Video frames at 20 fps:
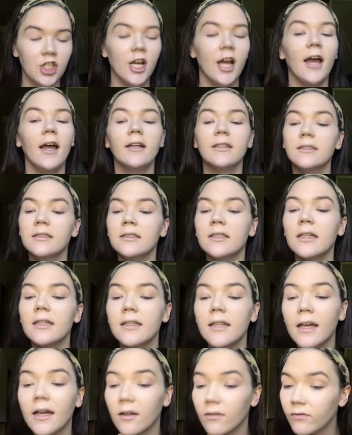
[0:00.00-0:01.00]
chat
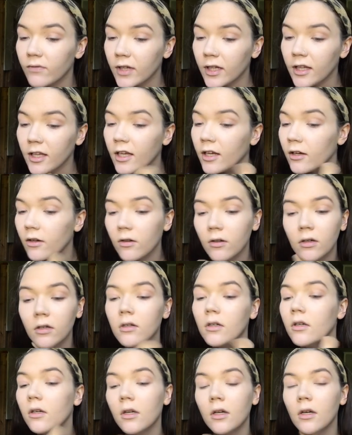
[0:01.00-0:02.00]
sit down video,
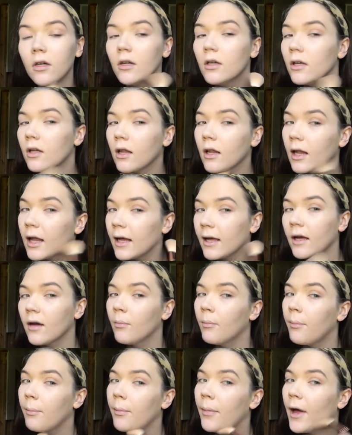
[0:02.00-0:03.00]
like
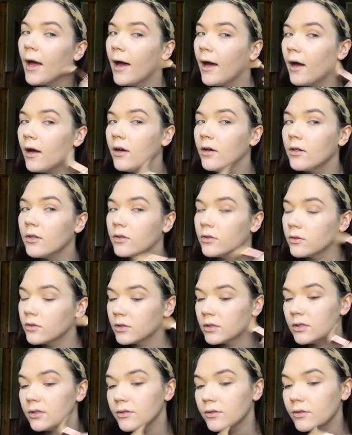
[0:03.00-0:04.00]
about
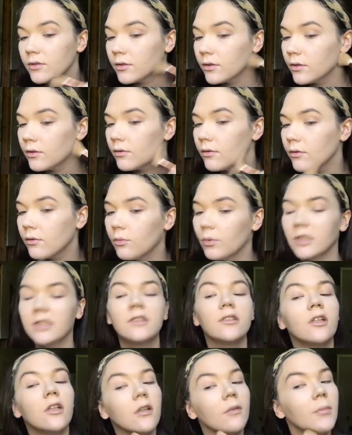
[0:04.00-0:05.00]

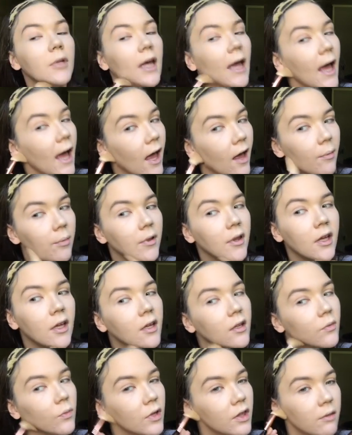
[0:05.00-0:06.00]
what's gonna be
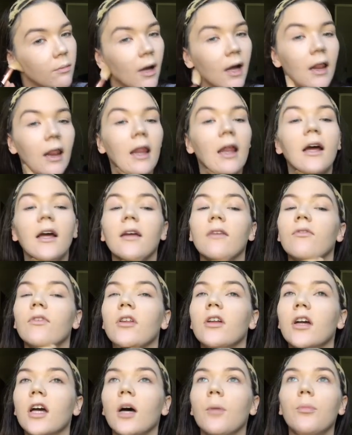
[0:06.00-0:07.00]
happening with my life
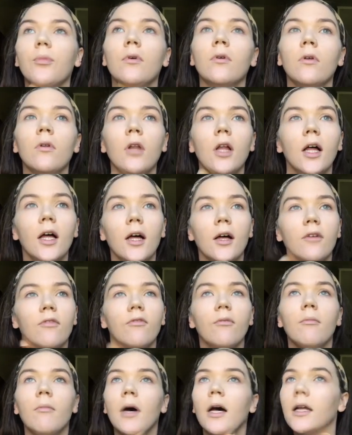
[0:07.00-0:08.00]
in a couple
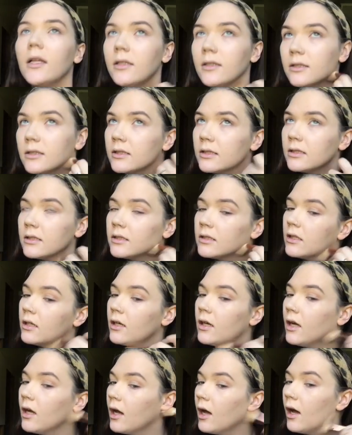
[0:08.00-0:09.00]
of months.
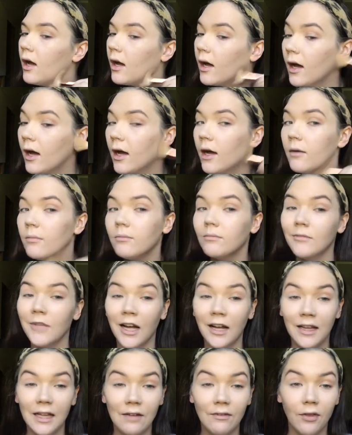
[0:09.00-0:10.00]

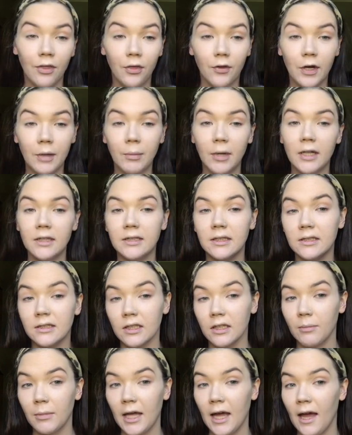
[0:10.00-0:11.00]
Not even 3 months, it's
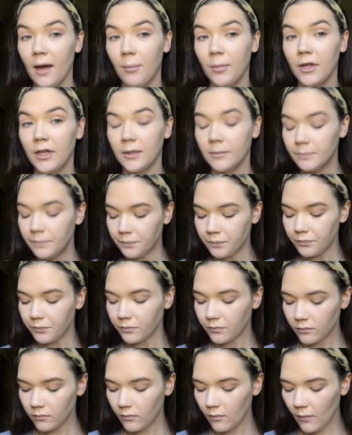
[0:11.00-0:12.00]
gonna be happening,
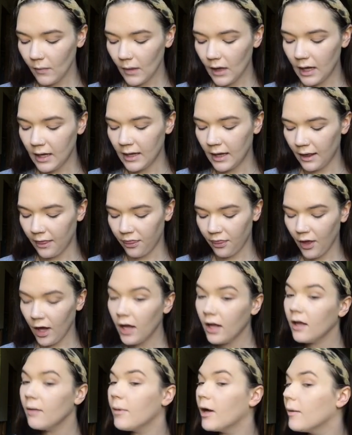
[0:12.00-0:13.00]
and I
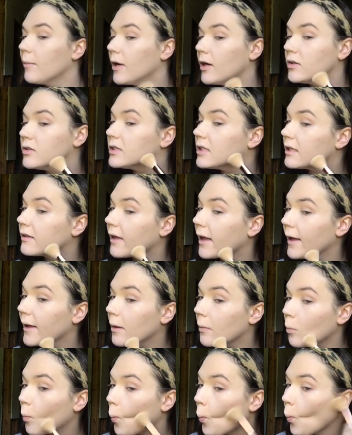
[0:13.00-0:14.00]
thought about posting
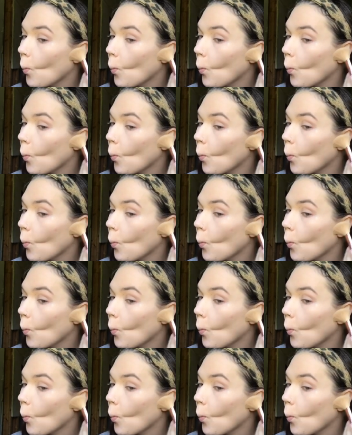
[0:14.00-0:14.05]
that.